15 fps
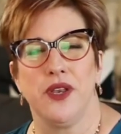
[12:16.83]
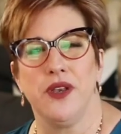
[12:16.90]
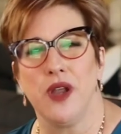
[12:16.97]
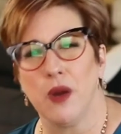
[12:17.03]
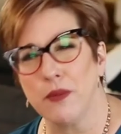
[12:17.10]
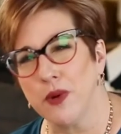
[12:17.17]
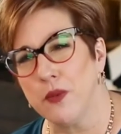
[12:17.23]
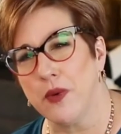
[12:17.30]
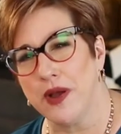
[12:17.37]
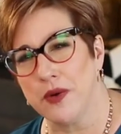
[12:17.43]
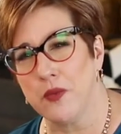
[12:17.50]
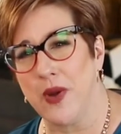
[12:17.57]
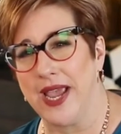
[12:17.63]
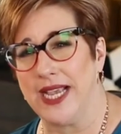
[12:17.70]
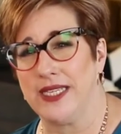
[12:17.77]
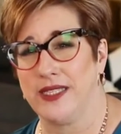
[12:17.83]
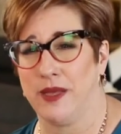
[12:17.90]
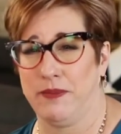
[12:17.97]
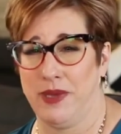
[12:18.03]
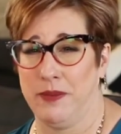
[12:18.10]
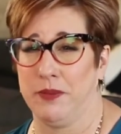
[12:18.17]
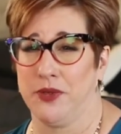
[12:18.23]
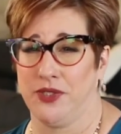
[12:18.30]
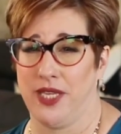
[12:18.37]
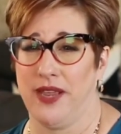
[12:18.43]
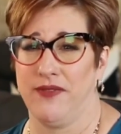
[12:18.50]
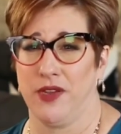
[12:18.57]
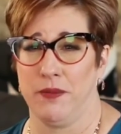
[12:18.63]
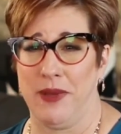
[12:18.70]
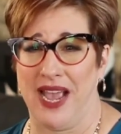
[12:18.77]
Do you know some of the #1
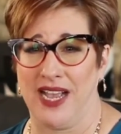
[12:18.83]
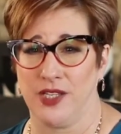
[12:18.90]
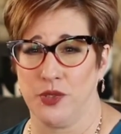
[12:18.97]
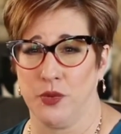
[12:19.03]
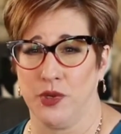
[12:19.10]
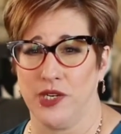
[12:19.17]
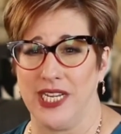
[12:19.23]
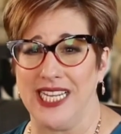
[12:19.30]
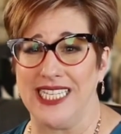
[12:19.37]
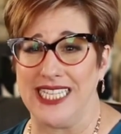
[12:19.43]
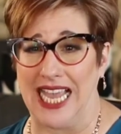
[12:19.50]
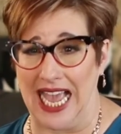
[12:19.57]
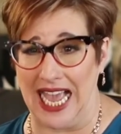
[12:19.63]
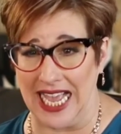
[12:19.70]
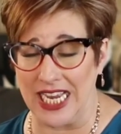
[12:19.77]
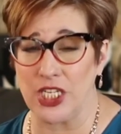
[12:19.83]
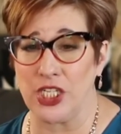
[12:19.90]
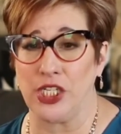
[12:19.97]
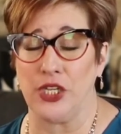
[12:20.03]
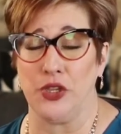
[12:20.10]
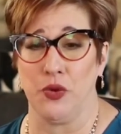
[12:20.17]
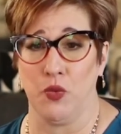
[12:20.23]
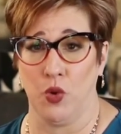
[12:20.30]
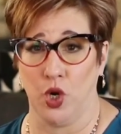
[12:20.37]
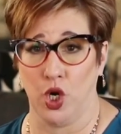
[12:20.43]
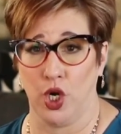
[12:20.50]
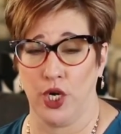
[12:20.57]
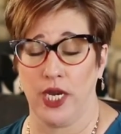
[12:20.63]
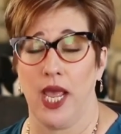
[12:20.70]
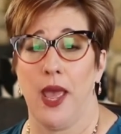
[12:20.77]
ways that people save their password is
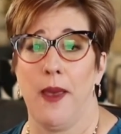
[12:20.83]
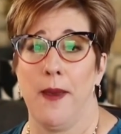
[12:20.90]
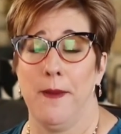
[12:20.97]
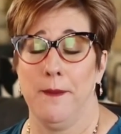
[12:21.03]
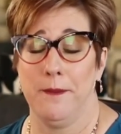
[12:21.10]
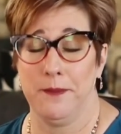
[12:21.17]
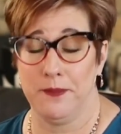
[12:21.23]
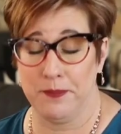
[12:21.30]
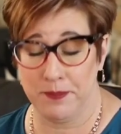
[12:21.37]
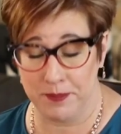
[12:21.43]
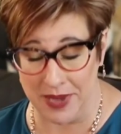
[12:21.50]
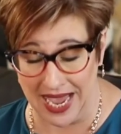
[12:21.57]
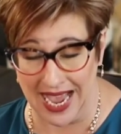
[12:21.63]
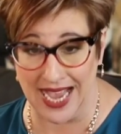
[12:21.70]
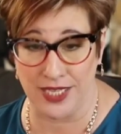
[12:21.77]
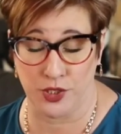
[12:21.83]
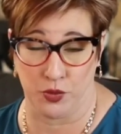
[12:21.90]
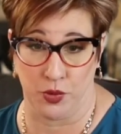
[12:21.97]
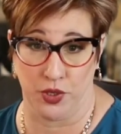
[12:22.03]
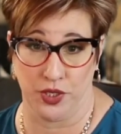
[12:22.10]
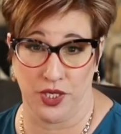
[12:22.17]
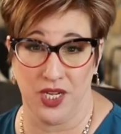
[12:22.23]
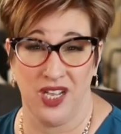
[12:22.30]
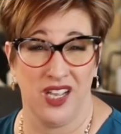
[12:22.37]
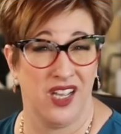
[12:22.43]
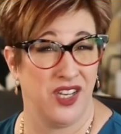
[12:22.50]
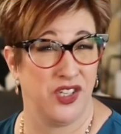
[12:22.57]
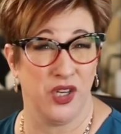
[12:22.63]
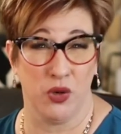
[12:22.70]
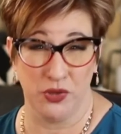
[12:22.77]
actually the word
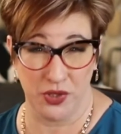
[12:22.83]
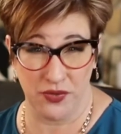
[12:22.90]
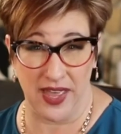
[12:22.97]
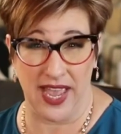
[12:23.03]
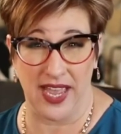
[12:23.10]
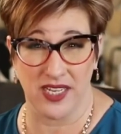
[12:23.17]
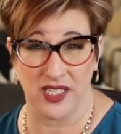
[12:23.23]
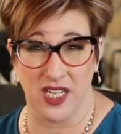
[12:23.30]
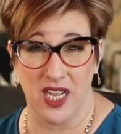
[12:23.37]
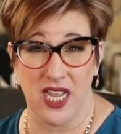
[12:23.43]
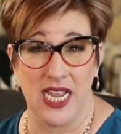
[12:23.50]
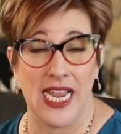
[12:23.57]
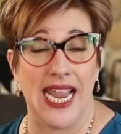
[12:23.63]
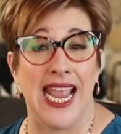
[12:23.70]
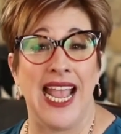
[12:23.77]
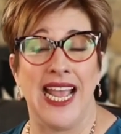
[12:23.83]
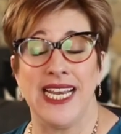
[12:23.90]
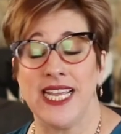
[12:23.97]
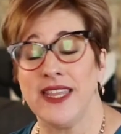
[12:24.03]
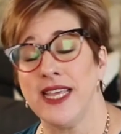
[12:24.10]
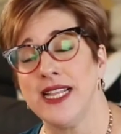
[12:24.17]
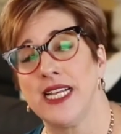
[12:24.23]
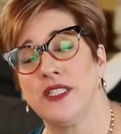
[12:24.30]
password? Don't do that.